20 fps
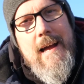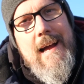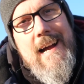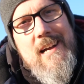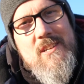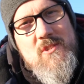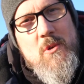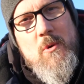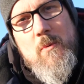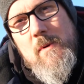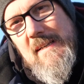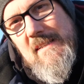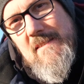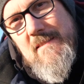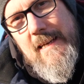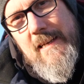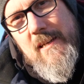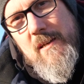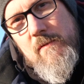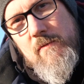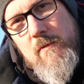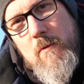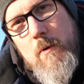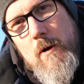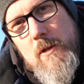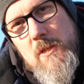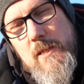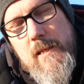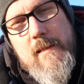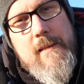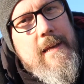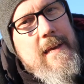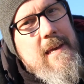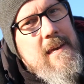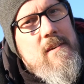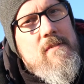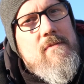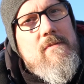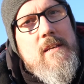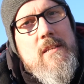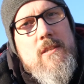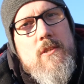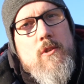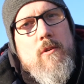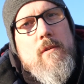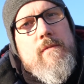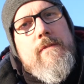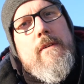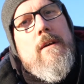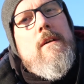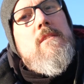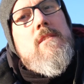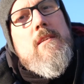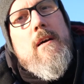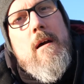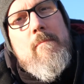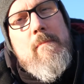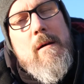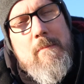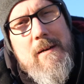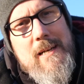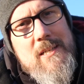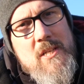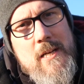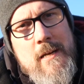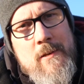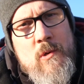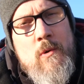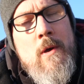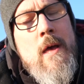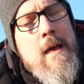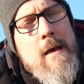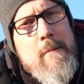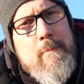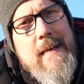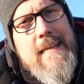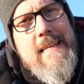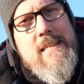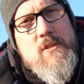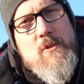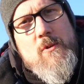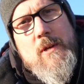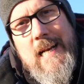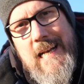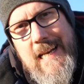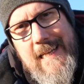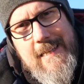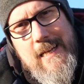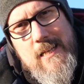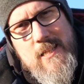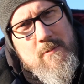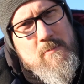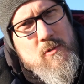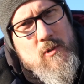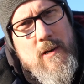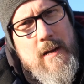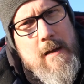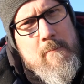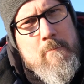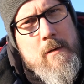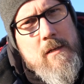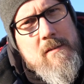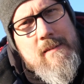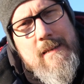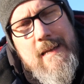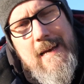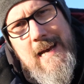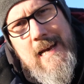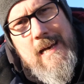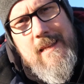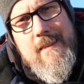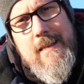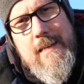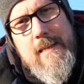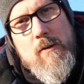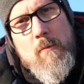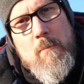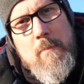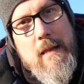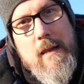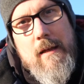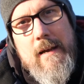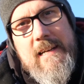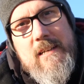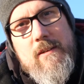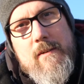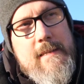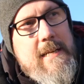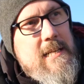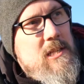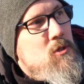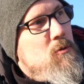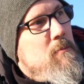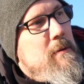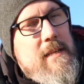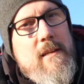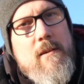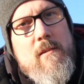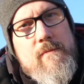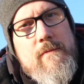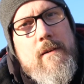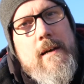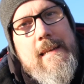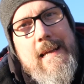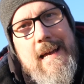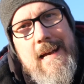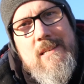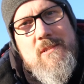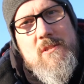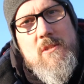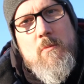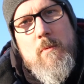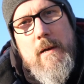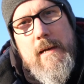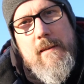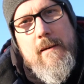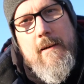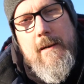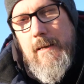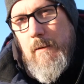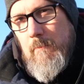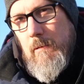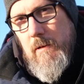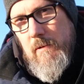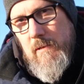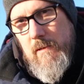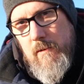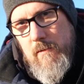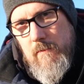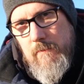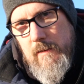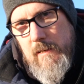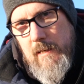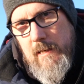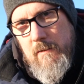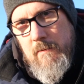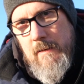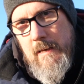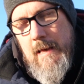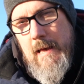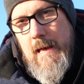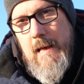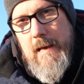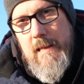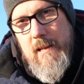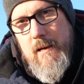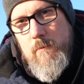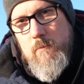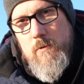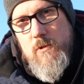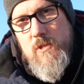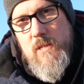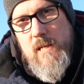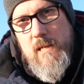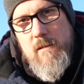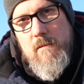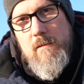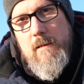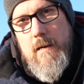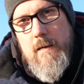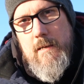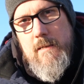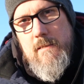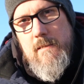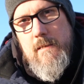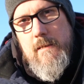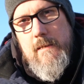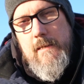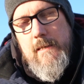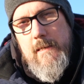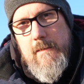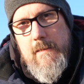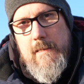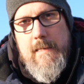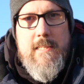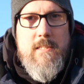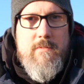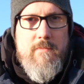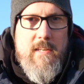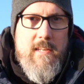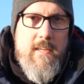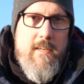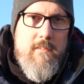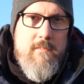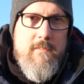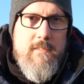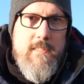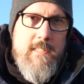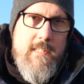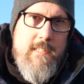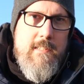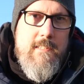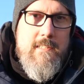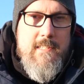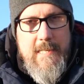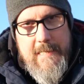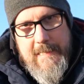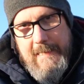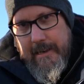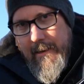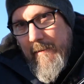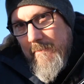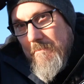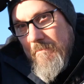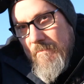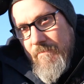As always, thank you for watching. If this is your first time at my channel, please do click that subscribe button and the little bell icon next to be notified as to when I upload a new video. And I will see you guys in the next video. Take care.